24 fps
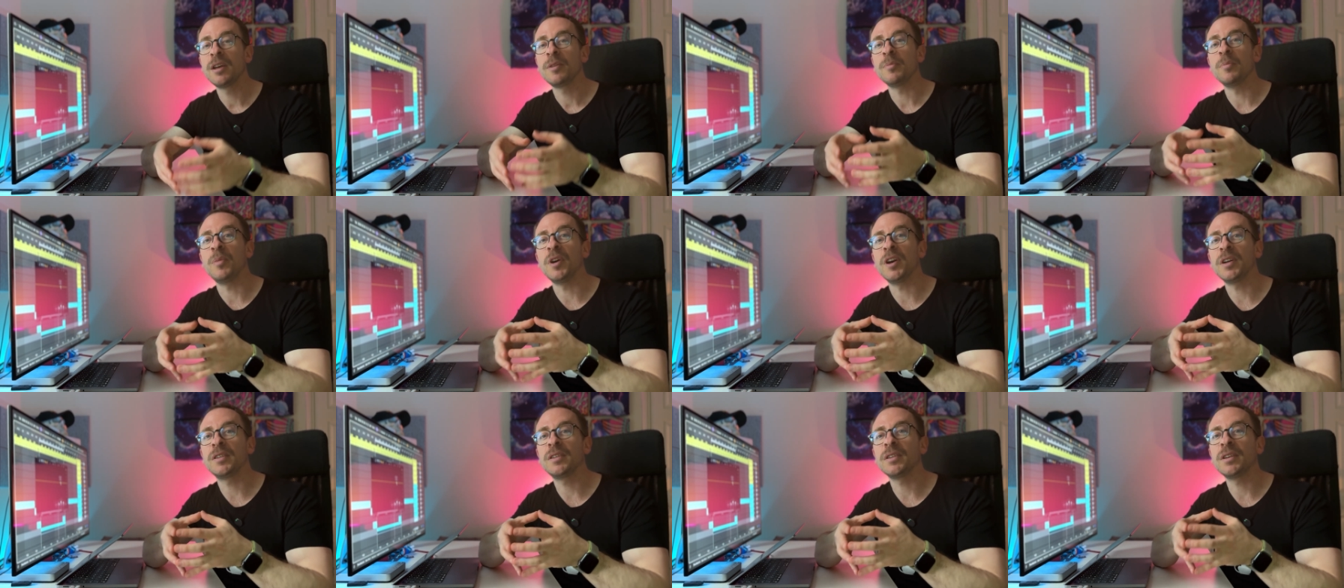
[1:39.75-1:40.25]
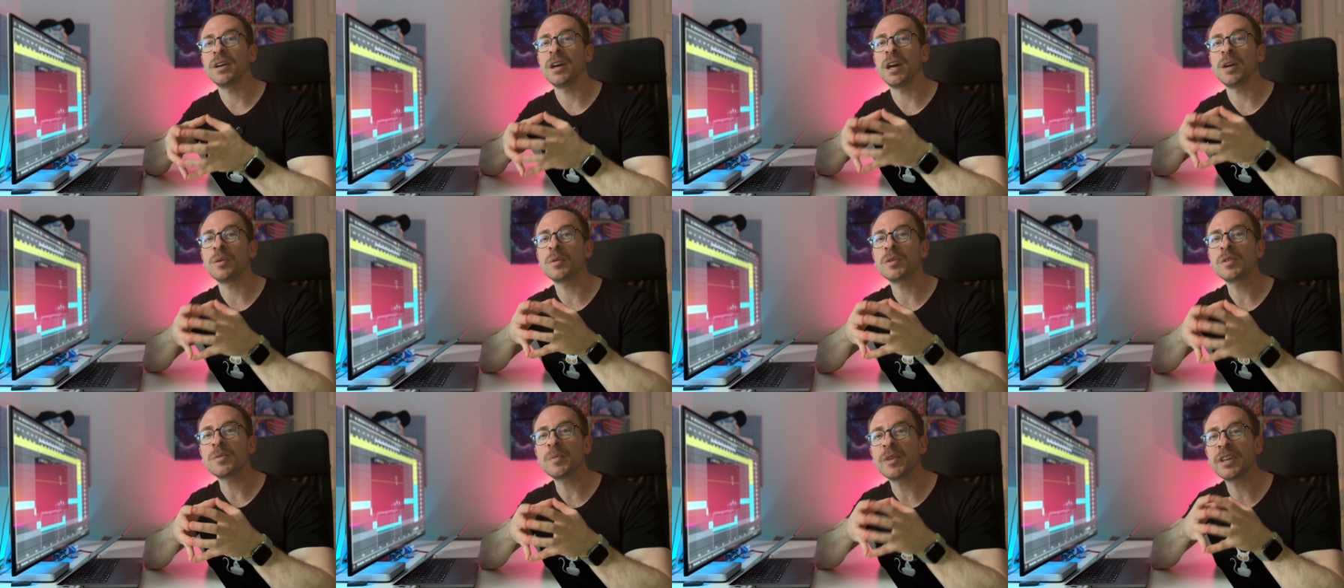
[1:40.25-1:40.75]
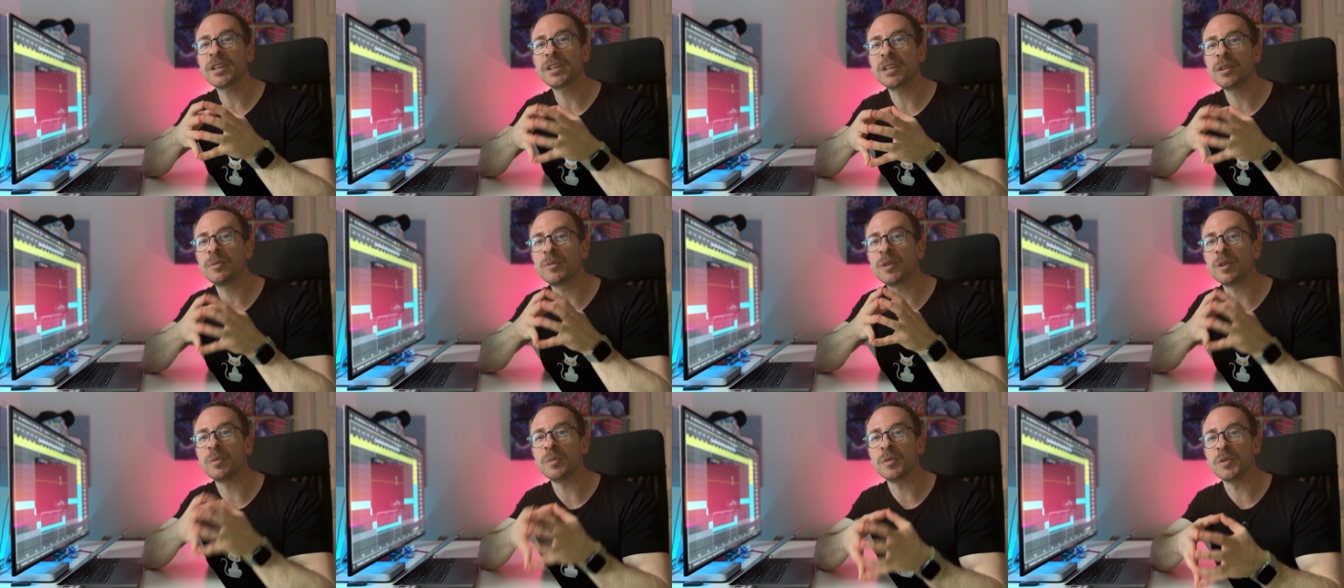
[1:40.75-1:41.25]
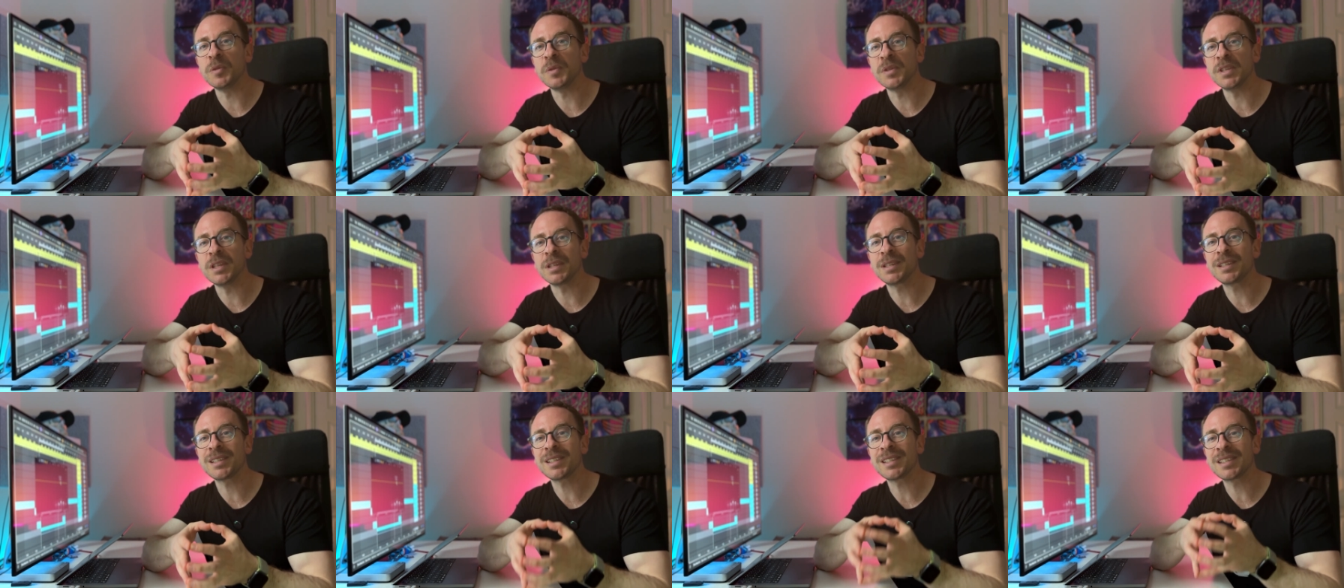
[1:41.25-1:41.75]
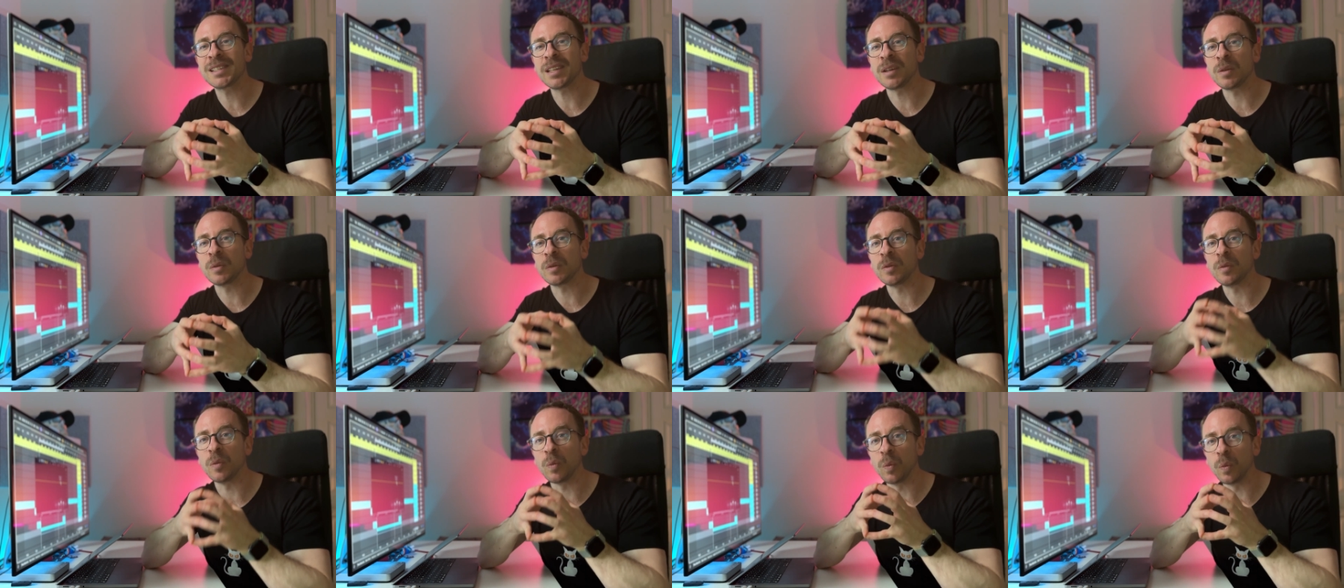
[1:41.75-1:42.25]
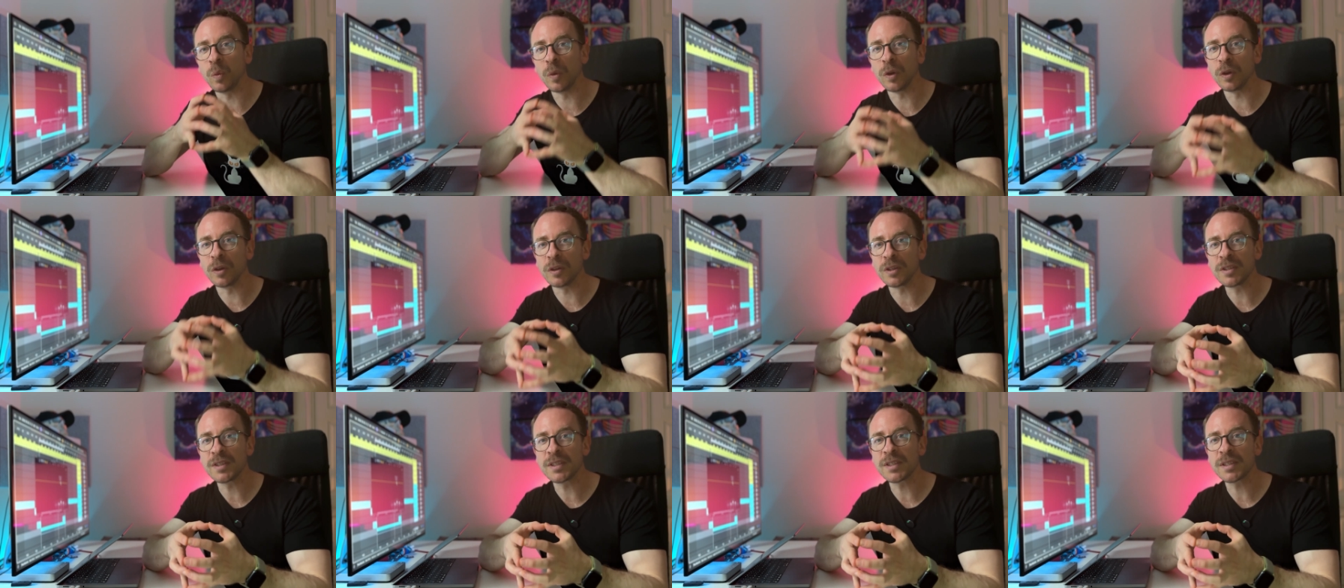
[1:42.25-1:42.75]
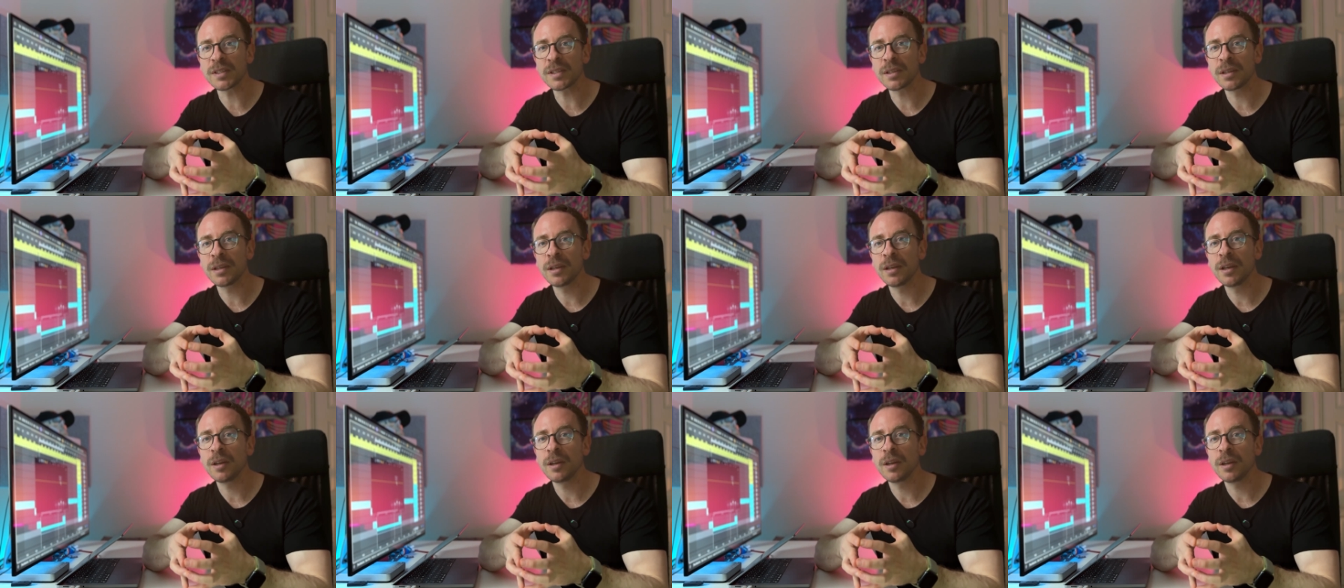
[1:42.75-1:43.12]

But I was making my music sound worse